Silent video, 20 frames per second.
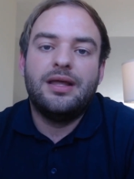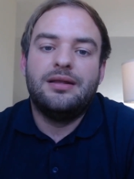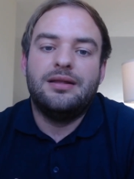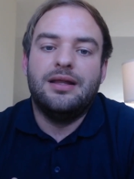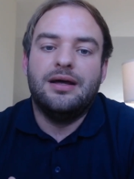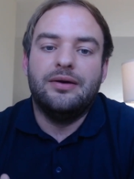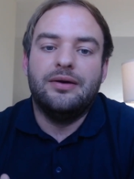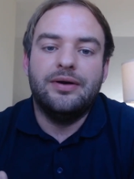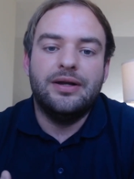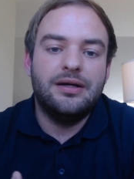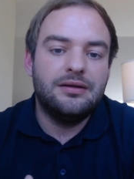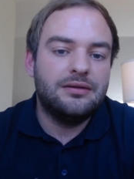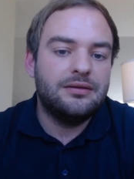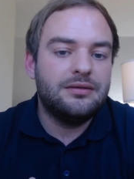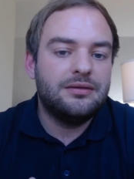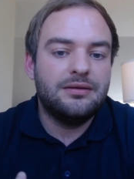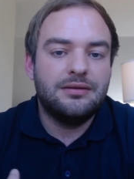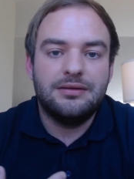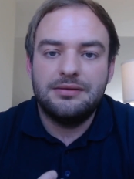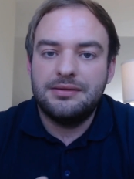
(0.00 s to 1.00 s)
Now, I
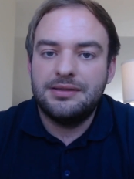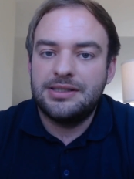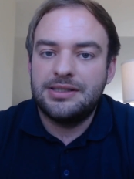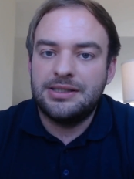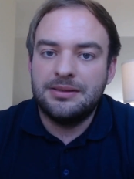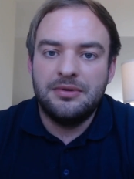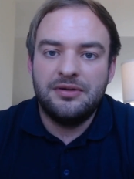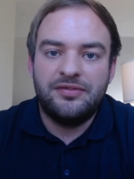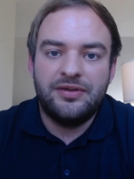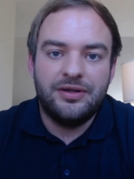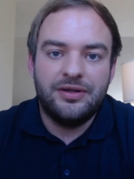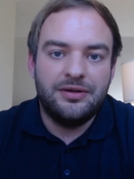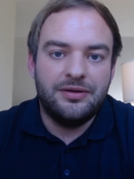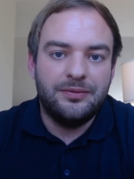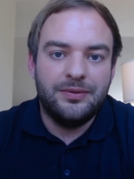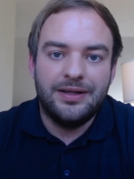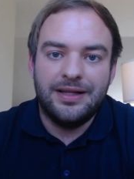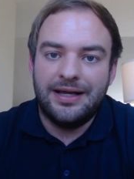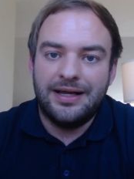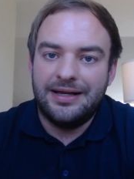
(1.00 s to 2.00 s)
know some of you
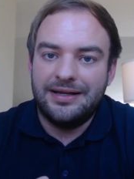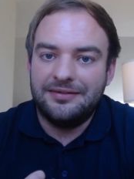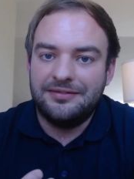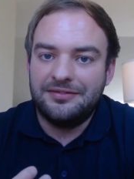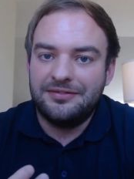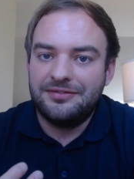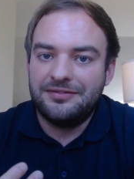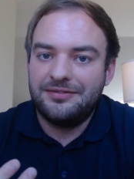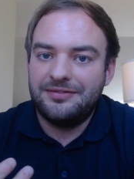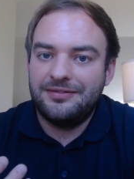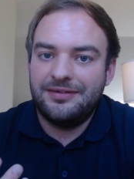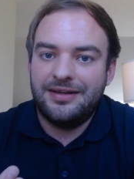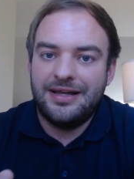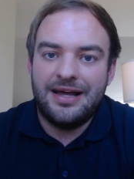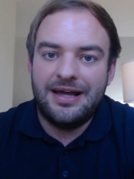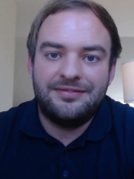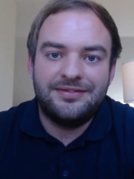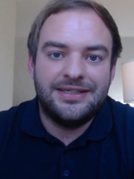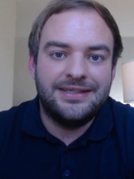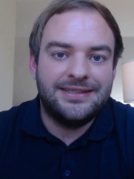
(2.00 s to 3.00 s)
will have
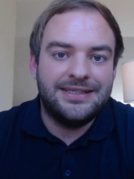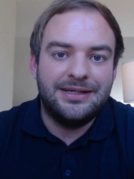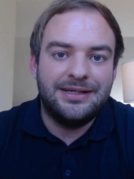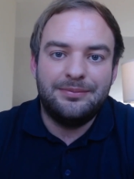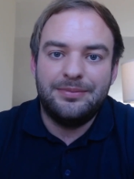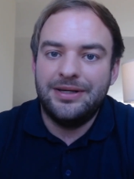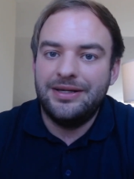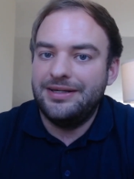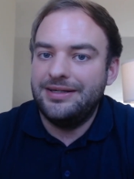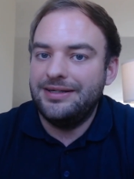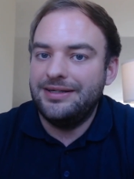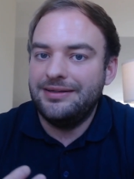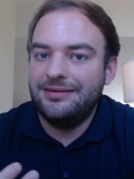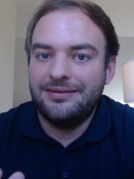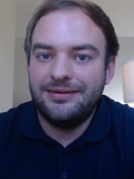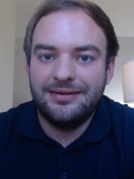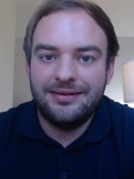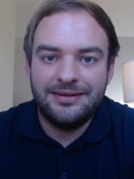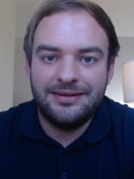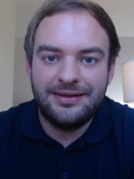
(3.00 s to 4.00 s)
FTTP
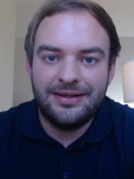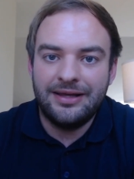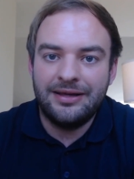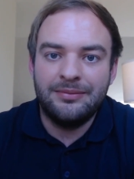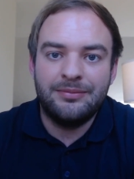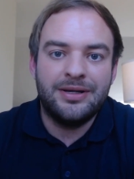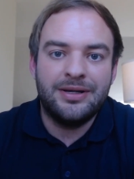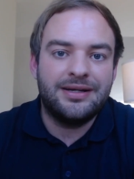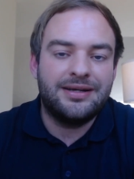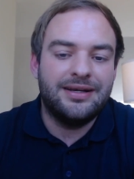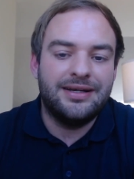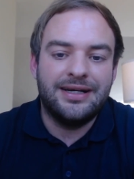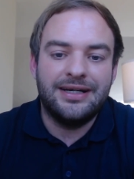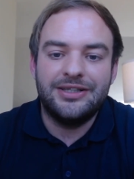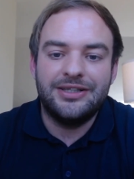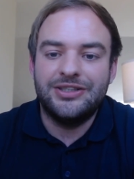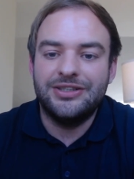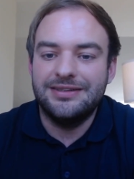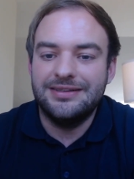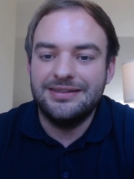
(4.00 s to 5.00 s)
gigabit
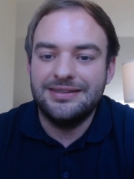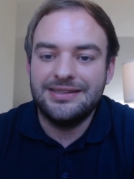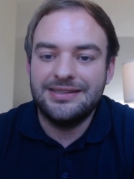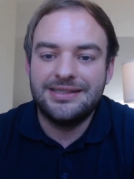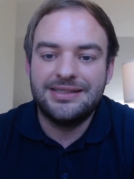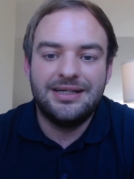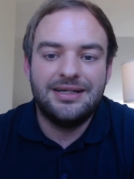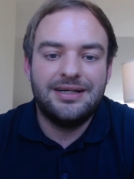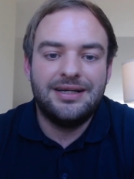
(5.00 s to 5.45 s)
connections.